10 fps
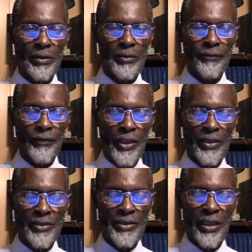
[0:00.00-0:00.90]

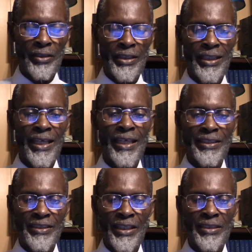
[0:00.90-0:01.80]
first or the
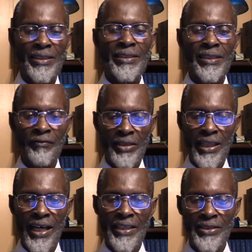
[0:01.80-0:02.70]
ancient
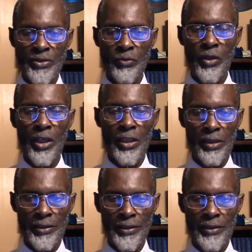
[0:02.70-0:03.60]
civilized world.